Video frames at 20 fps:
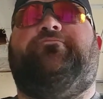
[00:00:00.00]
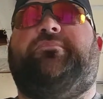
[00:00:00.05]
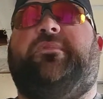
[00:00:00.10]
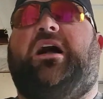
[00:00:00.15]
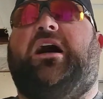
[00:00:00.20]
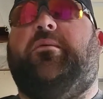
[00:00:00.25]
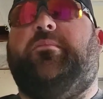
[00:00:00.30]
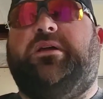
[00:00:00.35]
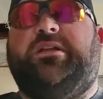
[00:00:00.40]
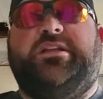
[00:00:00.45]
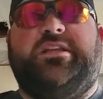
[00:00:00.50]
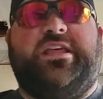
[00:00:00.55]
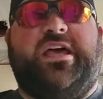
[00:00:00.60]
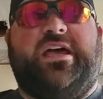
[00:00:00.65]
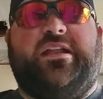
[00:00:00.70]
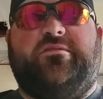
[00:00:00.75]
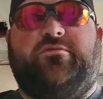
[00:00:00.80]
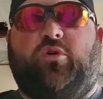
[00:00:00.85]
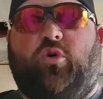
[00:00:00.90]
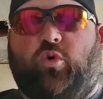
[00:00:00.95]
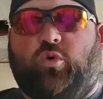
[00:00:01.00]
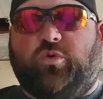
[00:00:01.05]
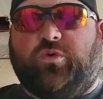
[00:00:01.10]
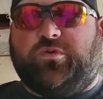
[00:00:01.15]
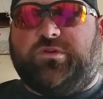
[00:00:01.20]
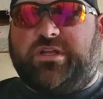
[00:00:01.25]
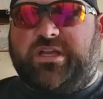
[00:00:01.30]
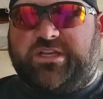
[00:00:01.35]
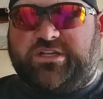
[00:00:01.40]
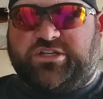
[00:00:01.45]
I'm into that old
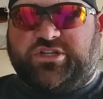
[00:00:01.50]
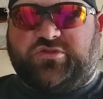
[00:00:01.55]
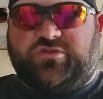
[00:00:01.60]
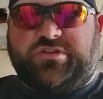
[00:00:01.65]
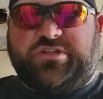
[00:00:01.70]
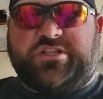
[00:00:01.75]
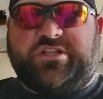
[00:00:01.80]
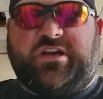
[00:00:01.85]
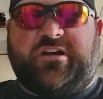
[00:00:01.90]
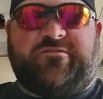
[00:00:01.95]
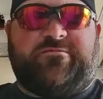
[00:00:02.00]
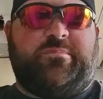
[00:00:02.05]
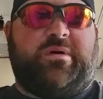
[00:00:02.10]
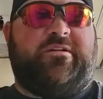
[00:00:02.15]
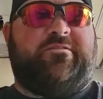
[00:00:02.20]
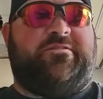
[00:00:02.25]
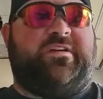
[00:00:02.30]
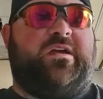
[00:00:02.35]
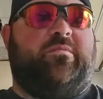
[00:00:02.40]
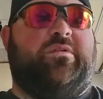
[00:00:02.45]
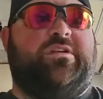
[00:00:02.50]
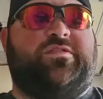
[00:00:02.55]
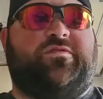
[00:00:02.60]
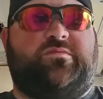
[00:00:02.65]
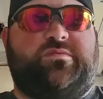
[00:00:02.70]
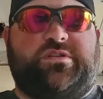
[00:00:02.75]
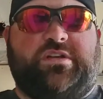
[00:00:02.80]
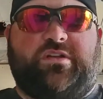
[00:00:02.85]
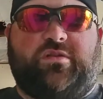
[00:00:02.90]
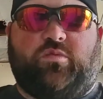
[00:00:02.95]
history stuff. My family's from
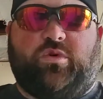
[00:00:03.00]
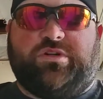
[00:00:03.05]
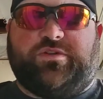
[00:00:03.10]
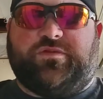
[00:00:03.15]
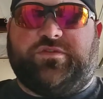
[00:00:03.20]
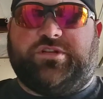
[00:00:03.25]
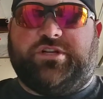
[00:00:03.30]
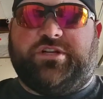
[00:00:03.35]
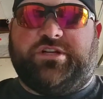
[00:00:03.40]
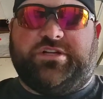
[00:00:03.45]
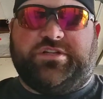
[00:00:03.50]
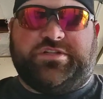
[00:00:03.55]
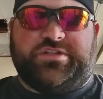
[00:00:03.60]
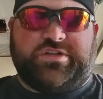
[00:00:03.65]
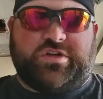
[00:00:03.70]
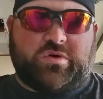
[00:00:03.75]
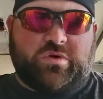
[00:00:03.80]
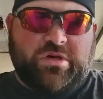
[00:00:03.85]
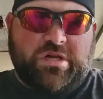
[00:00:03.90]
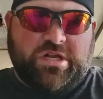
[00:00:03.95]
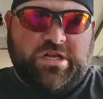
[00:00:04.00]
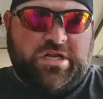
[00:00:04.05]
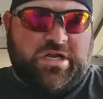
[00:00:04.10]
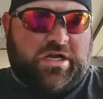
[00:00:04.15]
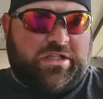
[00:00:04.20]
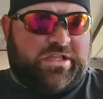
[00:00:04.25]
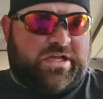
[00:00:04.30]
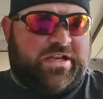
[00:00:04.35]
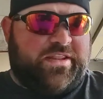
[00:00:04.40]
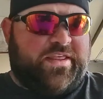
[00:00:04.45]
southern West Virginia, so a
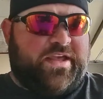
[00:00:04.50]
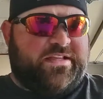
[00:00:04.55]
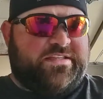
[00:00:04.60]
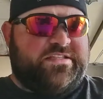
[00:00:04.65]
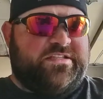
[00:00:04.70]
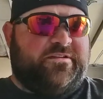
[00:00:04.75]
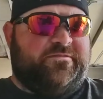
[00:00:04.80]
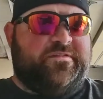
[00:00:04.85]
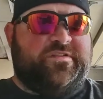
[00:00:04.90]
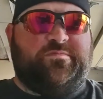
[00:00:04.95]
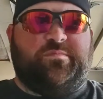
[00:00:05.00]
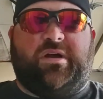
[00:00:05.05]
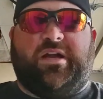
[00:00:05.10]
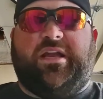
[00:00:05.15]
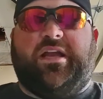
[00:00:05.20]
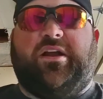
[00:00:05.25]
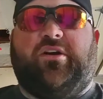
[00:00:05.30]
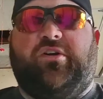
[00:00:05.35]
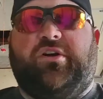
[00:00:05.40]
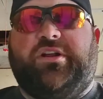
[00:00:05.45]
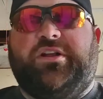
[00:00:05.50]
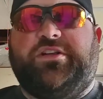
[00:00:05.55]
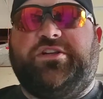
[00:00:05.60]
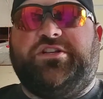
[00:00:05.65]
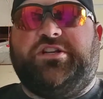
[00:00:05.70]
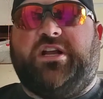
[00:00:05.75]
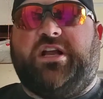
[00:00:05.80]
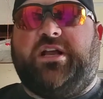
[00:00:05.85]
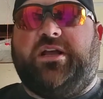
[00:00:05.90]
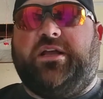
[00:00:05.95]
lot of that stuff is my heritage,
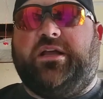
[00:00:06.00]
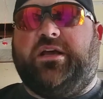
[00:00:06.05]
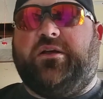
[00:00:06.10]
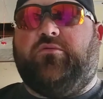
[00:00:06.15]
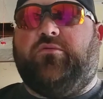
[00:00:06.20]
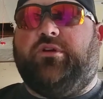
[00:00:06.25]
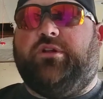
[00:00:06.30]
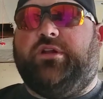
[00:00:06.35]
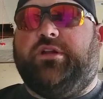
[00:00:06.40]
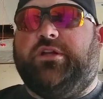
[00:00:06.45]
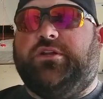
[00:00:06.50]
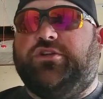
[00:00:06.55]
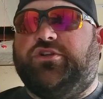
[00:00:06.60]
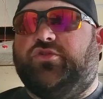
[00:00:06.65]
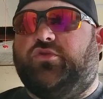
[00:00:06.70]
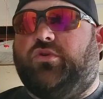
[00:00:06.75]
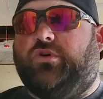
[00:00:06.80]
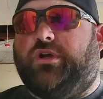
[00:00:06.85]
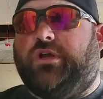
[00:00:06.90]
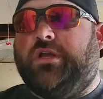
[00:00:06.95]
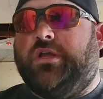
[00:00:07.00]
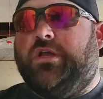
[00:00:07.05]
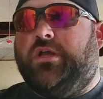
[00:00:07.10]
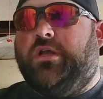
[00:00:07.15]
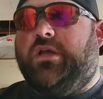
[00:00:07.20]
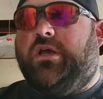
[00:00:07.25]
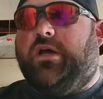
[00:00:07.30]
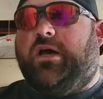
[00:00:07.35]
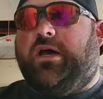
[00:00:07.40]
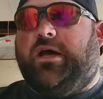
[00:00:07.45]
and I really enjoy
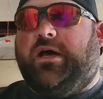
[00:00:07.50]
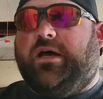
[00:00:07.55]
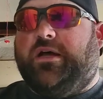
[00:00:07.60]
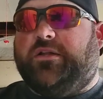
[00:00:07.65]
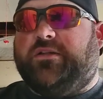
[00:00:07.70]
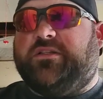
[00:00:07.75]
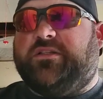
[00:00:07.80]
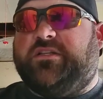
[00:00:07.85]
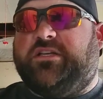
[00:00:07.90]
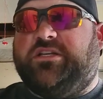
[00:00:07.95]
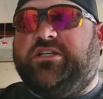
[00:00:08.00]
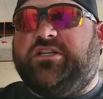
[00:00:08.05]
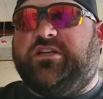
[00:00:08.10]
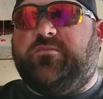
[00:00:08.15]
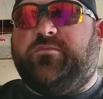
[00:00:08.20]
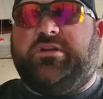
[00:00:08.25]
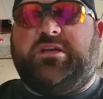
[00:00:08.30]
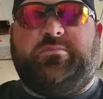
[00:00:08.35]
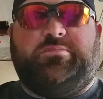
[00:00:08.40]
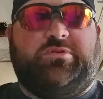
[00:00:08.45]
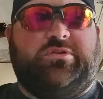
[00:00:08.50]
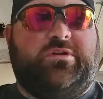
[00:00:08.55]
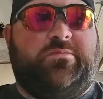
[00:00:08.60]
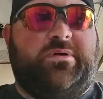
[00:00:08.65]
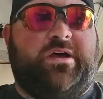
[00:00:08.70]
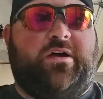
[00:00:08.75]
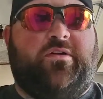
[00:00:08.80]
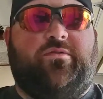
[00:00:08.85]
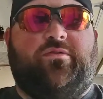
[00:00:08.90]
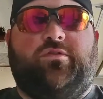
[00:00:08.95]
teaching people
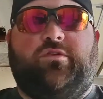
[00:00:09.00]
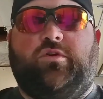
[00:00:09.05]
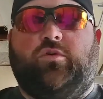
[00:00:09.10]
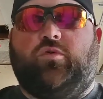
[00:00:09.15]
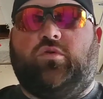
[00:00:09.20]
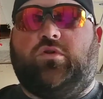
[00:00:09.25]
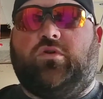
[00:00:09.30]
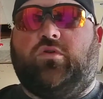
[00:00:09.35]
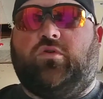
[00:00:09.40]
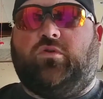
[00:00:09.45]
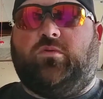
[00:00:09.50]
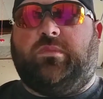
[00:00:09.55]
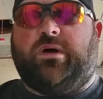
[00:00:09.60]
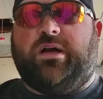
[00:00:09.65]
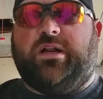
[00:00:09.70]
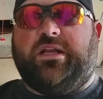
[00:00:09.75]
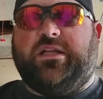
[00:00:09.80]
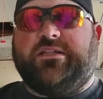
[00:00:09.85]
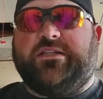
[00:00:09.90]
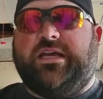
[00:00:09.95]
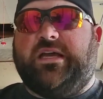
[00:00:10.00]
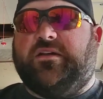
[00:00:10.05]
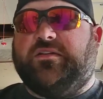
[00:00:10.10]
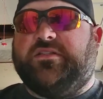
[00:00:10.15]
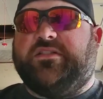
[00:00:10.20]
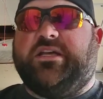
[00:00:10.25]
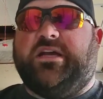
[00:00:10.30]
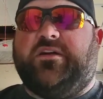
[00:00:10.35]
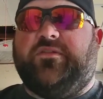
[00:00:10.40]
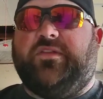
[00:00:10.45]
about the old coal mining towns
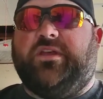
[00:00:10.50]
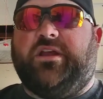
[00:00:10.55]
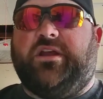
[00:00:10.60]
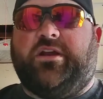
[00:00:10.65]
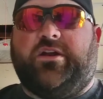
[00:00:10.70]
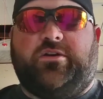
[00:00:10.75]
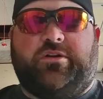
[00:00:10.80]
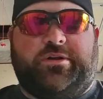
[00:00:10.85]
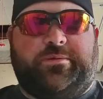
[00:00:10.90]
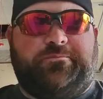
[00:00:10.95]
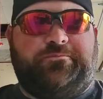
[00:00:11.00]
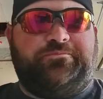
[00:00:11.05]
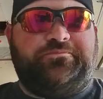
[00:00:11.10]
down there and